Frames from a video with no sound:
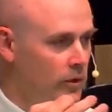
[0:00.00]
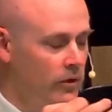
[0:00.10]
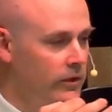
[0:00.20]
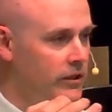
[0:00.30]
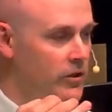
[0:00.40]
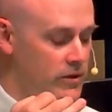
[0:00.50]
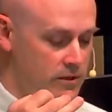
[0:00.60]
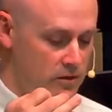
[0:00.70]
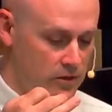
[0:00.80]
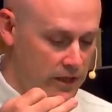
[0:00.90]
We already know
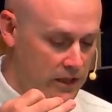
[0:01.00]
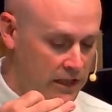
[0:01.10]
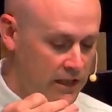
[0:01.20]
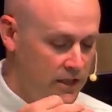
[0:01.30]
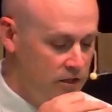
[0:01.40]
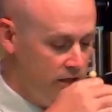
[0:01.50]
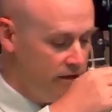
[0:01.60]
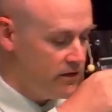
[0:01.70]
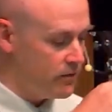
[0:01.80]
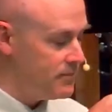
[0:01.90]
the story.
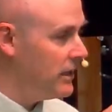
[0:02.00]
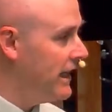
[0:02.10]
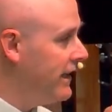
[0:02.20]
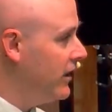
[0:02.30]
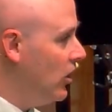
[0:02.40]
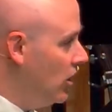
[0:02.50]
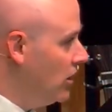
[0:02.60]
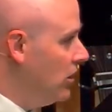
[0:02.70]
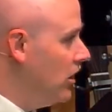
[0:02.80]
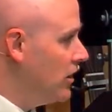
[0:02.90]
Jesus was planning
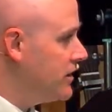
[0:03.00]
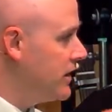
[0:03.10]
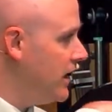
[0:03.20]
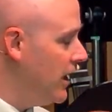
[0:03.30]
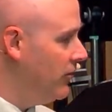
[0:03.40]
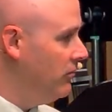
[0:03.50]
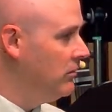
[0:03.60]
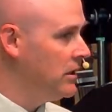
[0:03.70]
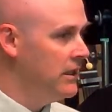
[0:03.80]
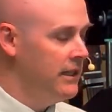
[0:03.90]
all along to
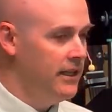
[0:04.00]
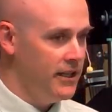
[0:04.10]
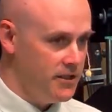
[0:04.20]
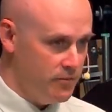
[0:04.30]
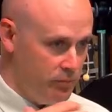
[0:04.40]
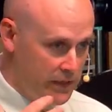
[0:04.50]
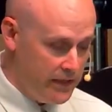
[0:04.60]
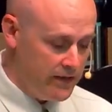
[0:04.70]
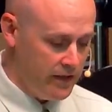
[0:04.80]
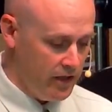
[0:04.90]
come and to
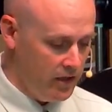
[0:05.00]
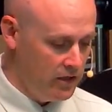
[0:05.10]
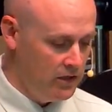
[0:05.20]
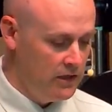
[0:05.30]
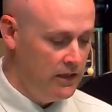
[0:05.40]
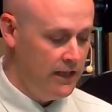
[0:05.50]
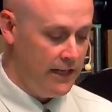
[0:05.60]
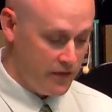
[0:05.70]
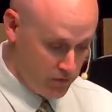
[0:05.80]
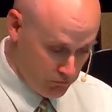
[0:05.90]
be there
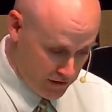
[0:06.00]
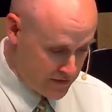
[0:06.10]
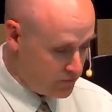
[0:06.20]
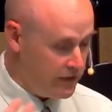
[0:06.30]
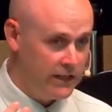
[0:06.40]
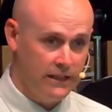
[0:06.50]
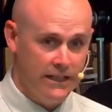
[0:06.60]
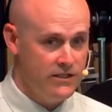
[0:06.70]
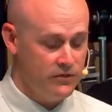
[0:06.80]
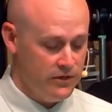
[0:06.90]
and to resurrect
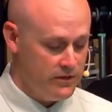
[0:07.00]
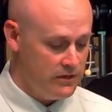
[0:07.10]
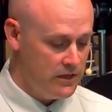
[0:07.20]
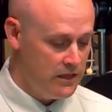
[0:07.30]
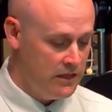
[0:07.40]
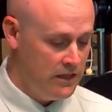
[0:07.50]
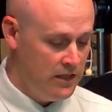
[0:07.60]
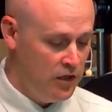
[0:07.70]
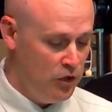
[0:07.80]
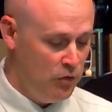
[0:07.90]
Lazarus.
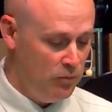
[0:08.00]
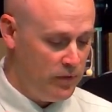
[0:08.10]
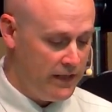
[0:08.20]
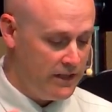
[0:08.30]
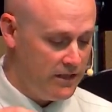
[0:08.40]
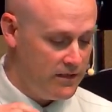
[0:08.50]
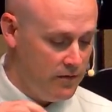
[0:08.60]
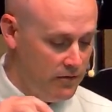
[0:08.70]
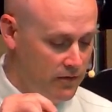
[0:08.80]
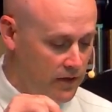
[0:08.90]
But at
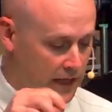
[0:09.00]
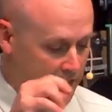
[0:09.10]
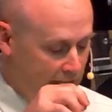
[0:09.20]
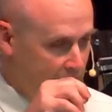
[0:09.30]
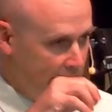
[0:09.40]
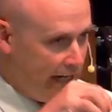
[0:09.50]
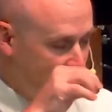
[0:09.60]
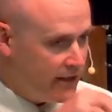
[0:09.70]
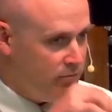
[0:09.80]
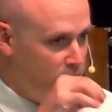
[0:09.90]

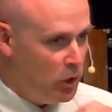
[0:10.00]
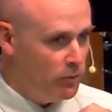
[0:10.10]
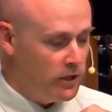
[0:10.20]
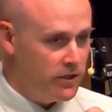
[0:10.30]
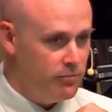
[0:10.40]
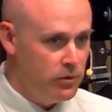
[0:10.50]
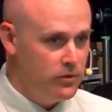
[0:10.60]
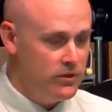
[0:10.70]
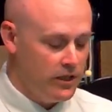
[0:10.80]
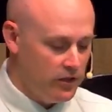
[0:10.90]
the moment,
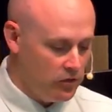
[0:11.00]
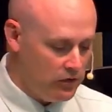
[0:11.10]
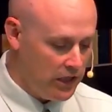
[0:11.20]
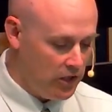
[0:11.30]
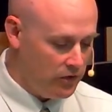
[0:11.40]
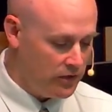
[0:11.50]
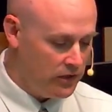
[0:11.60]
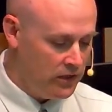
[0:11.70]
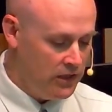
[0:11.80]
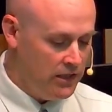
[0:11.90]
boots on the
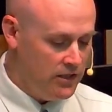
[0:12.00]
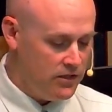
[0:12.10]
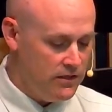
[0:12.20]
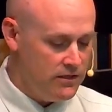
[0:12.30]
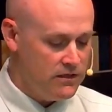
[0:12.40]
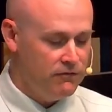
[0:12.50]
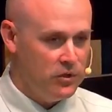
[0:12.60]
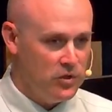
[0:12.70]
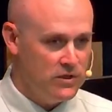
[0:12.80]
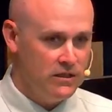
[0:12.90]
ground, Jesus
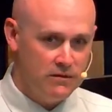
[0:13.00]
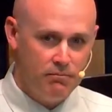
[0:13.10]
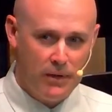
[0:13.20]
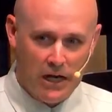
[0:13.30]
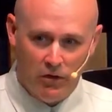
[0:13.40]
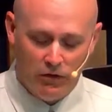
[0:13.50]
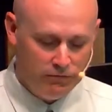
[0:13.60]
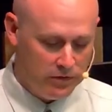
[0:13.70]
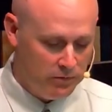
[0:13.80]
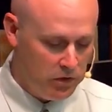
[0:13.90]
feels this
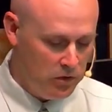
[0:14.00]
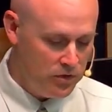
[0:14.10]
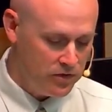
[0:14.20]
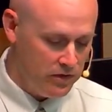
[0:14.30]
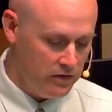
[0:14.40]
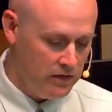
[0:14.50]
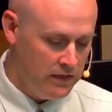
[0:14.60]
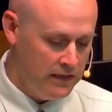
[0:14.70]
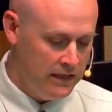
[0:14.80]
powerful emotion,